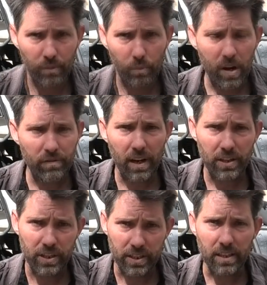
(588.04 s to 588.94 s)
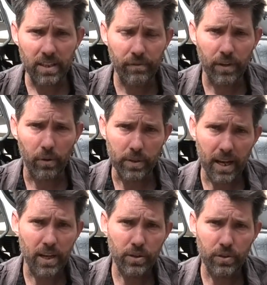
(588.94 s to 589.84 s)
One advantage it does have though is
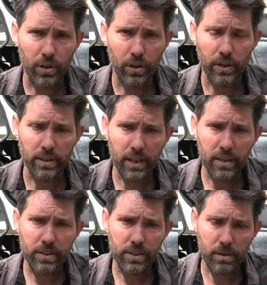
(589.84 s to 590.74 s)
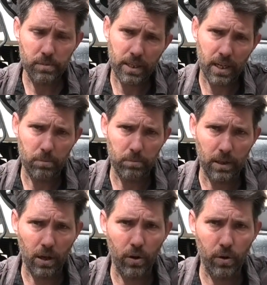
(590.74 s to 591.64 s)
as you turn, it does seem to keep
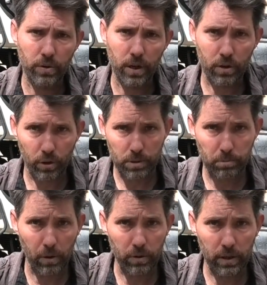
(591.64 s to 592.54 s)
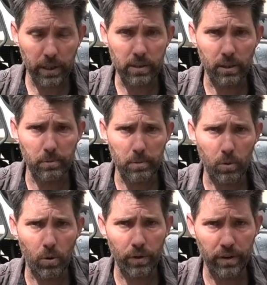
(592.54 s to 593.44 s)
the load across both cleats a little bit
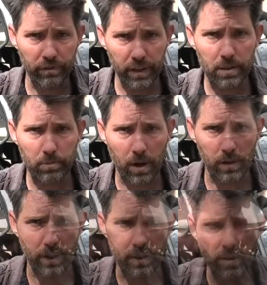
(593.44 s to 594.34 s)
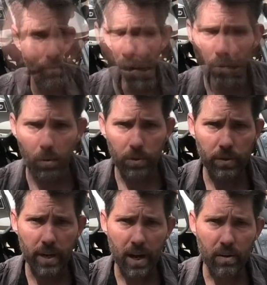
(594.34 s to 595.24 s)
more than a fixed bridle does. What we'll
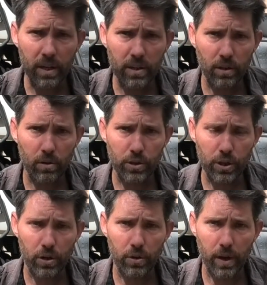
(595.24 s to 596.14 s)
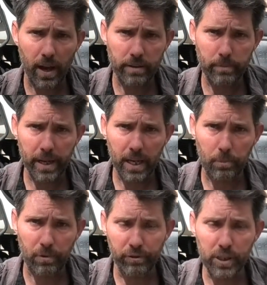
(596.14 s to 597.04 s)
do now is I'll show you how to make
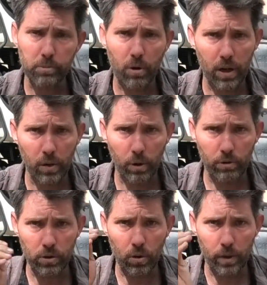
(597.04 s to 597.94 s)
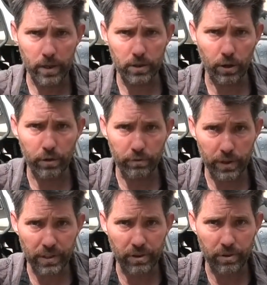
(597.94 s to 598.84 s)
up a fixed bridle where it's always towed from
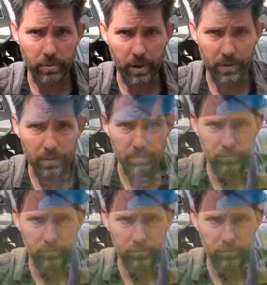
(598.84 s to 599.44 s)
the centre of the boat.